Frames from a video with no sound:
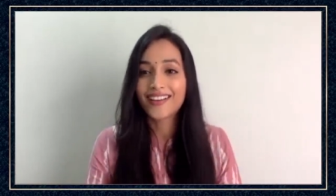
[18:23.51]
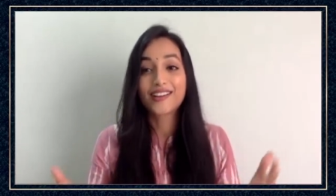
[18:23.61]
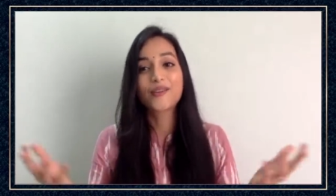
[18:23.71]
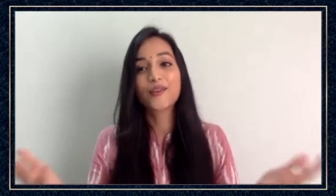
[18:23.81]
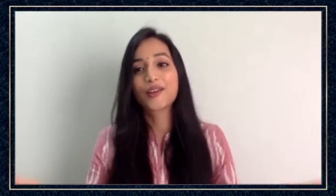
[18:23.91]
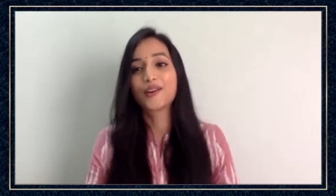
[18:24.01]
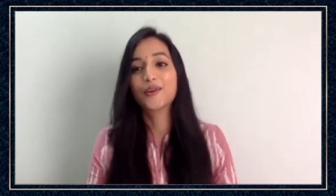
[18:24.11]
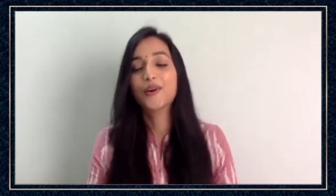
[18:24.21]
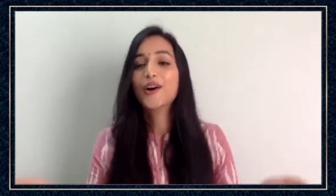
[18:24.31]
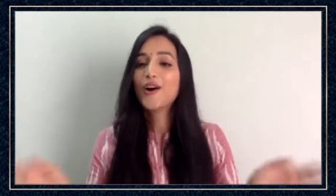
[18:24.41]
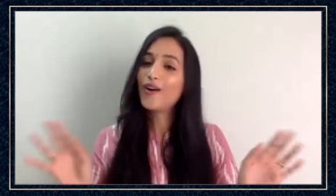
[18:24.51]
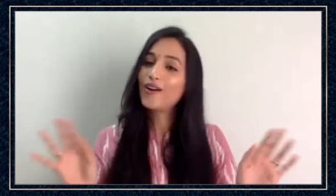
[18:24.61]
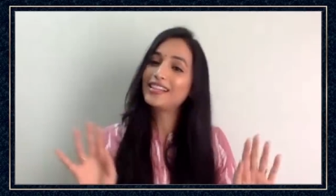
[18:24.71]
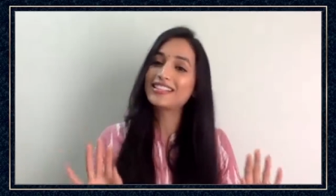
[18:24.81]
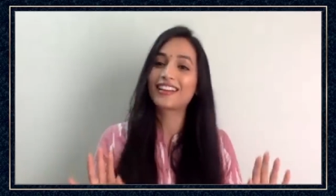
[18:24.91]
Kal Ho Naa Ho,
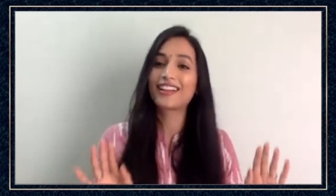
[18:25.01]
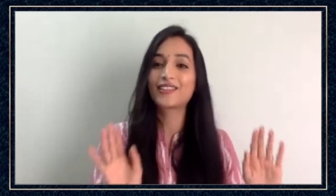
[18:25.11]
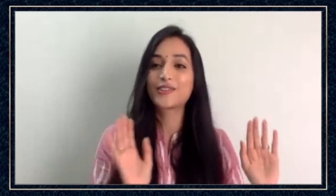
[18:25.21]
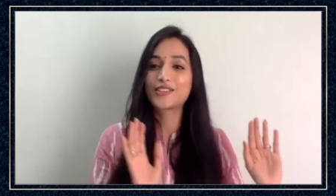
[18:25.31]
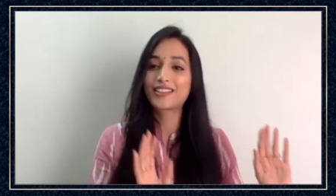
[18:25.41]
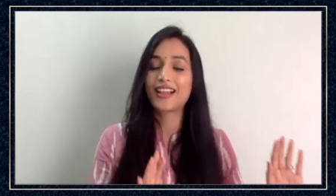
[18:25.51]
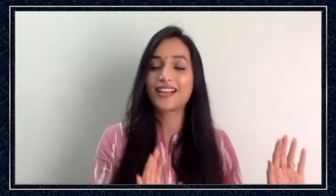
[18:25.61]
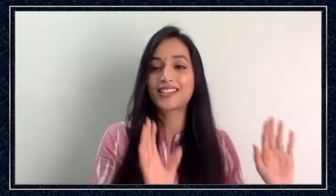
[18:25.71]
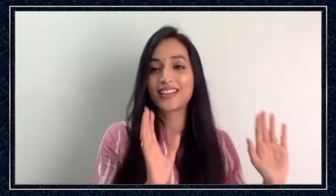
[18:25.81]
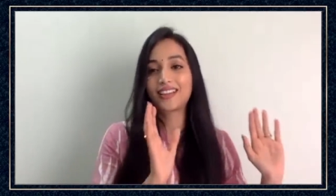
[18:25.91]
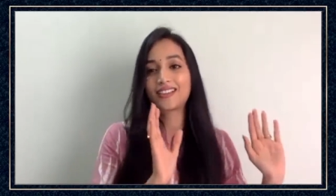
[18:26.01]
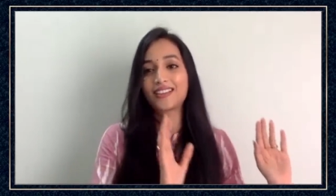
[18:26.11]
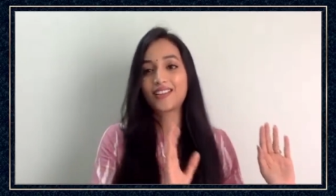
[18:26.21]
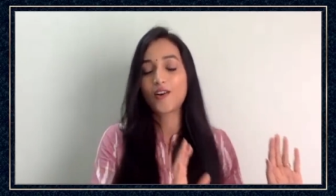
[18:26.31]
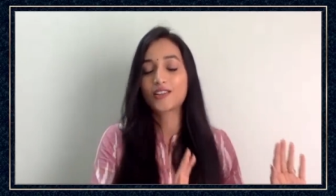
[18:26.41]
all these are like those classic,
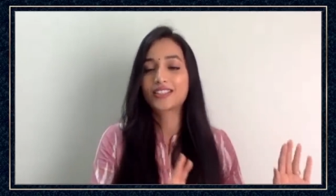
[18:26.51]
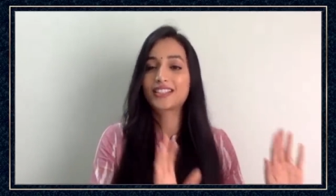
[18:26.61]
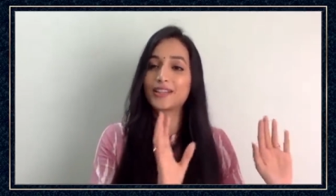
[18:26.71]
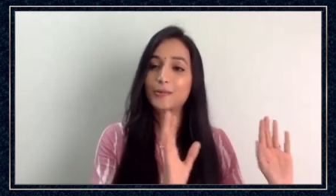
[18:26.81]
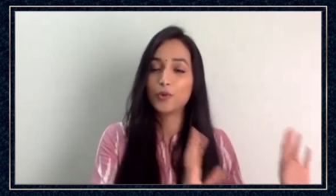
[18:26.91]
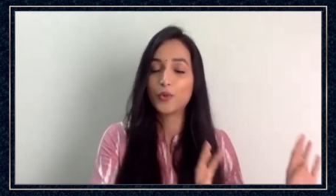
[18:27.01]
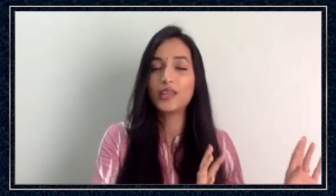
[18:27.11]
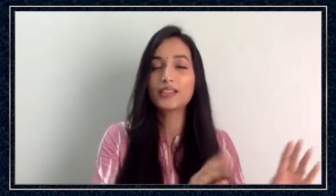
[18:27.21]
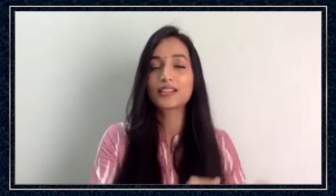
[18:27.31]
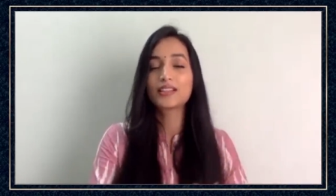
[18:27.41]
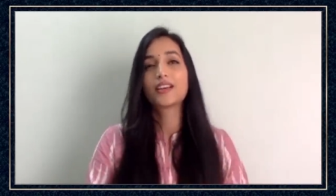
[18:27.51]
constant movies.